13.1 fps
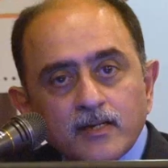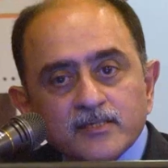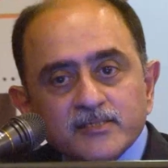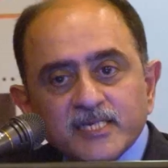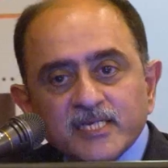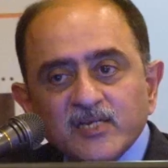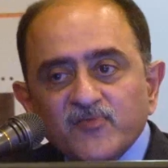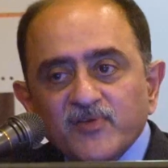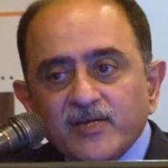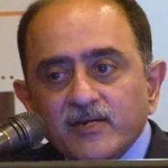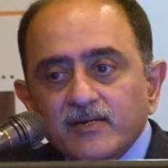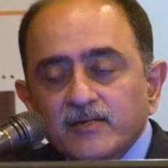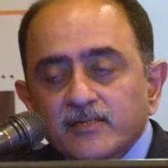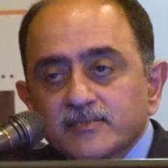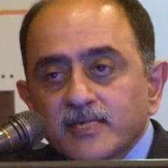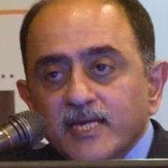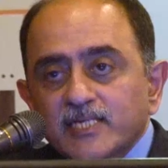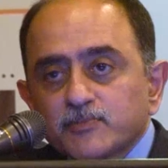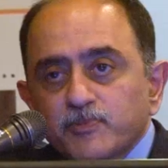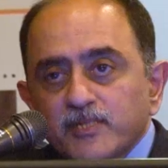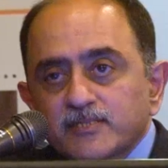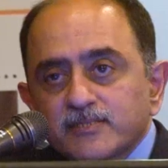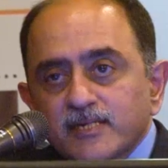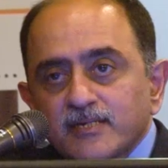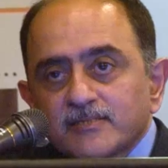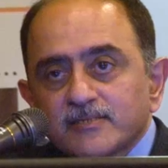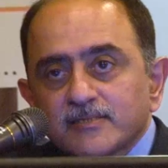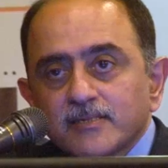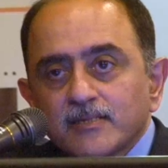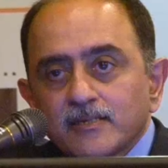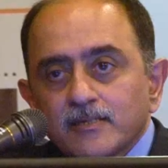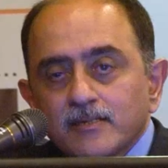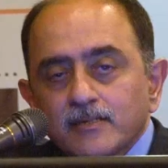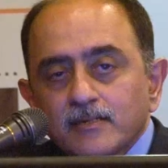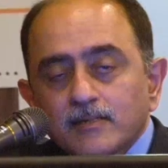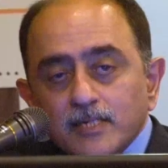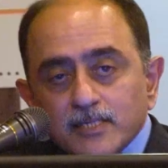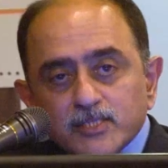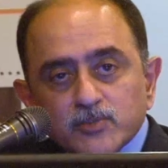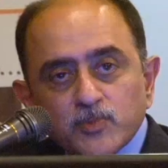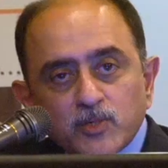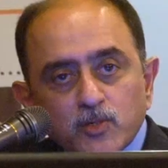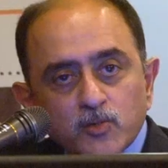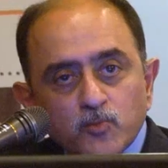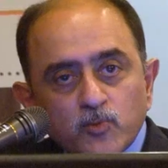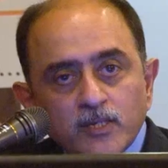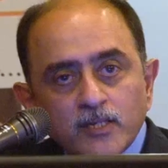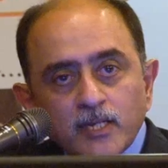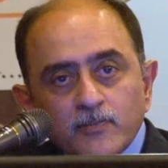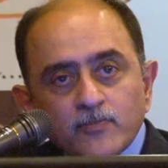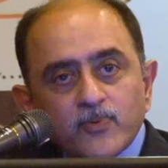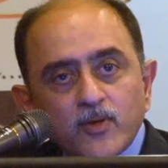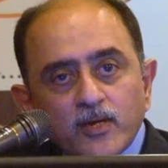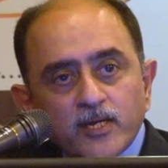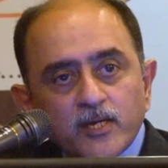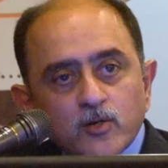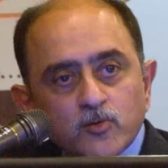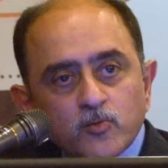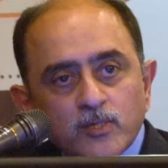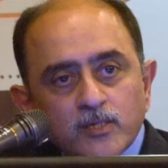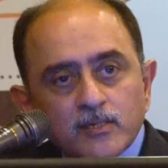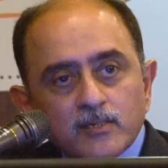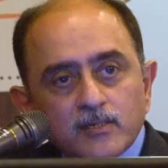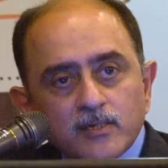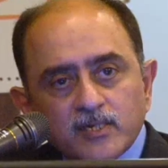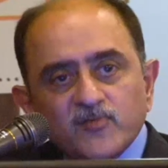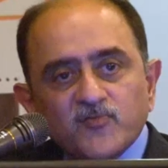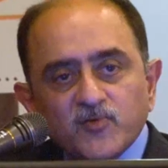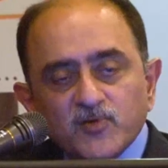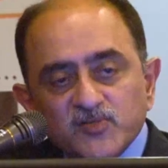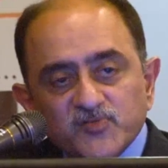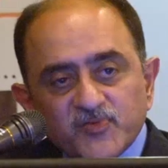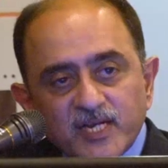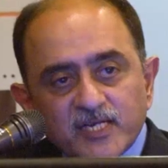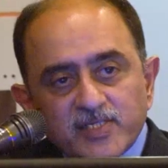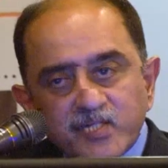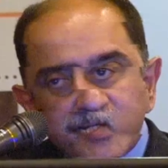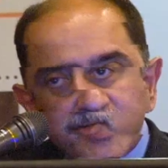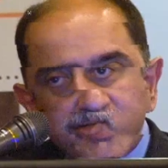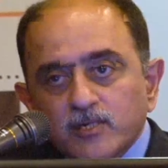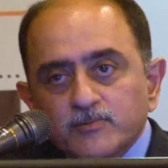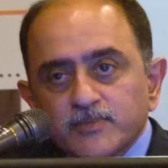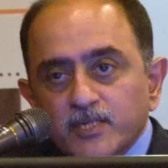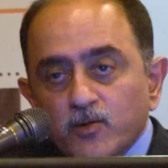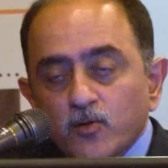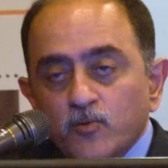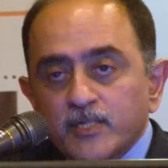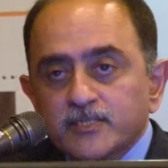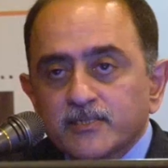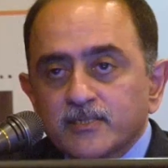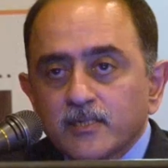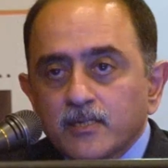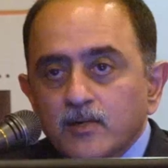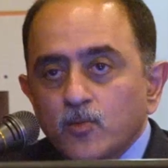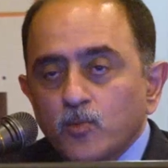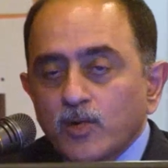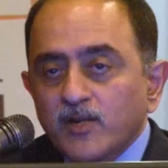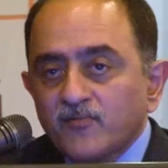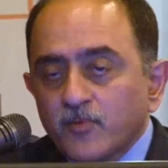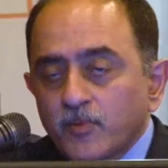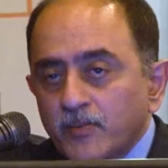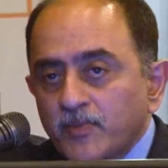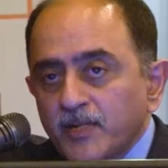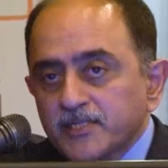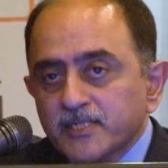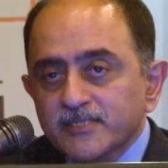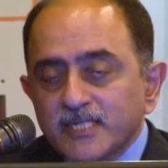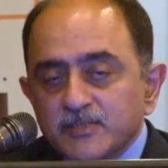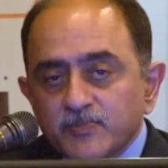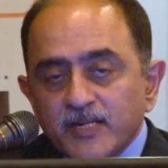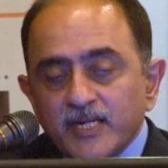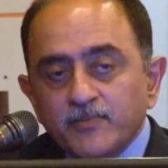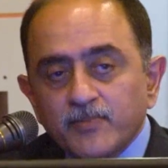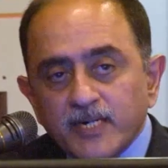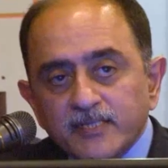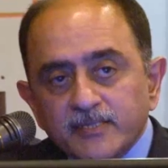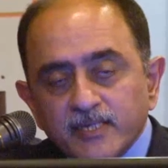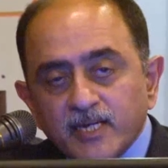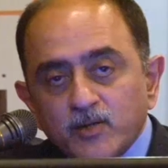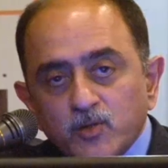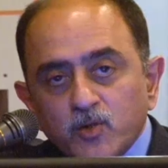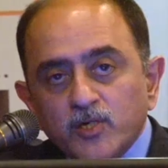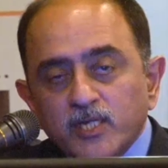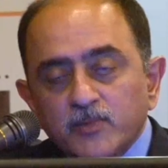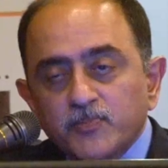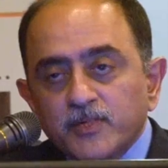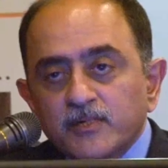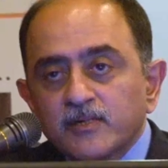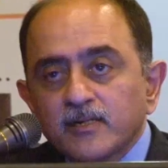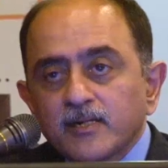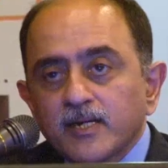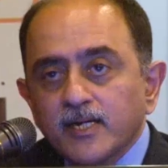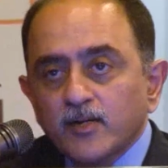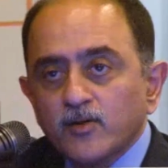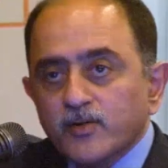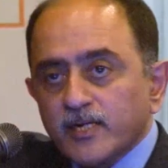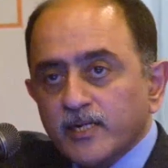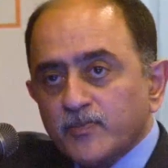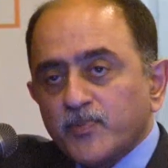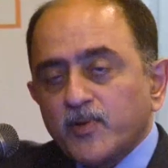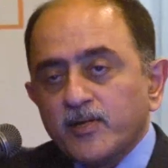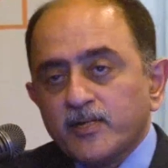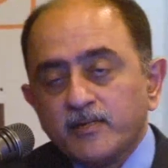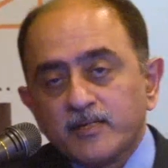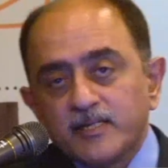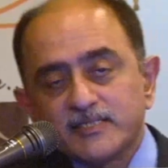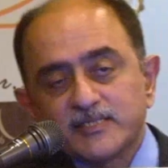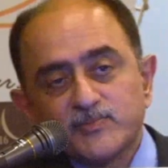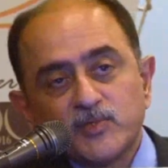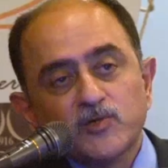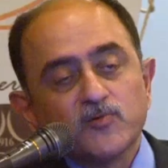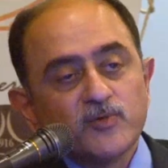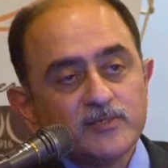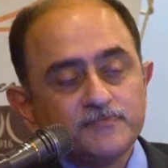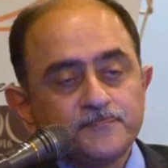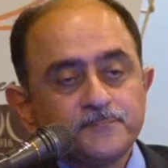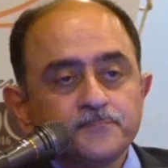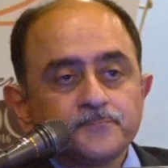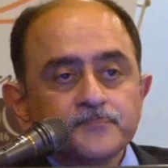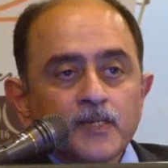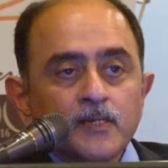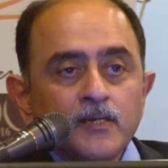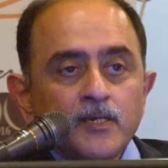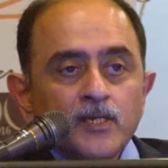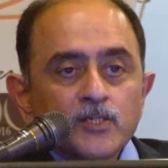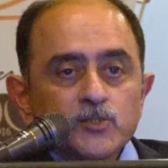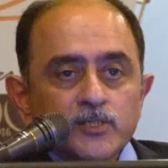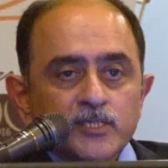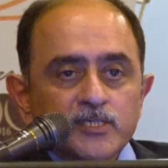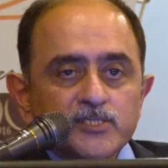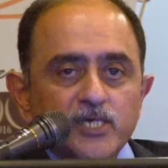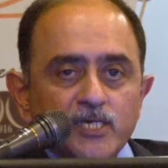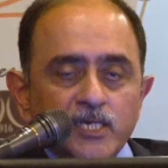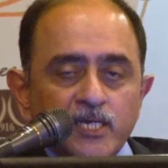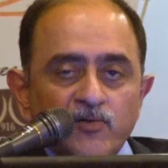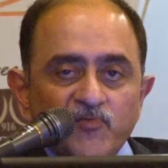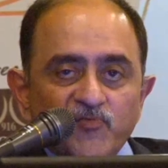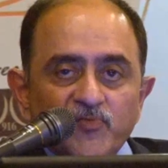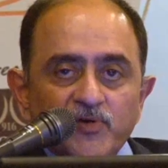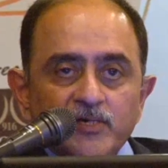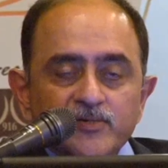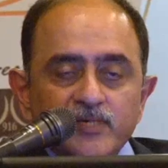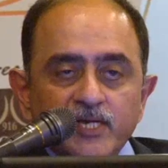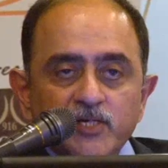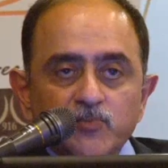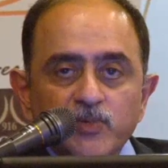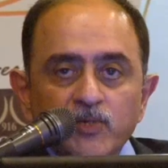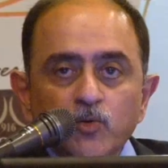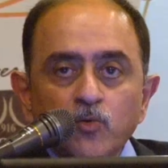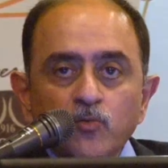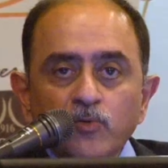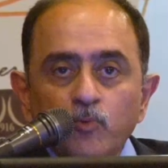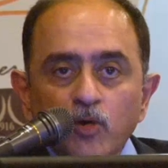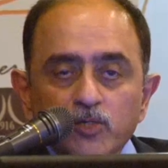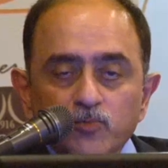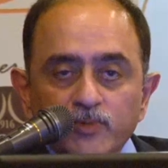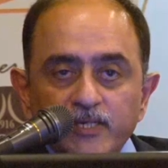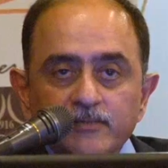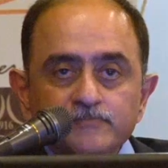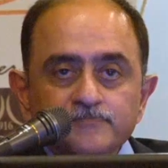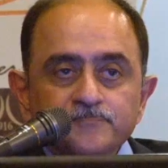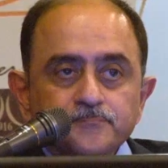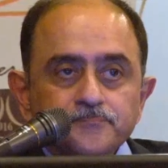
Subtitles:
And significant is expressed as customer goodwill, employee goodwill, and of course financial outcomes are always what everybody measures us by, but I think I would go deeper and look at employee and customer goodwill. So in this journey of trying to be who we want to be,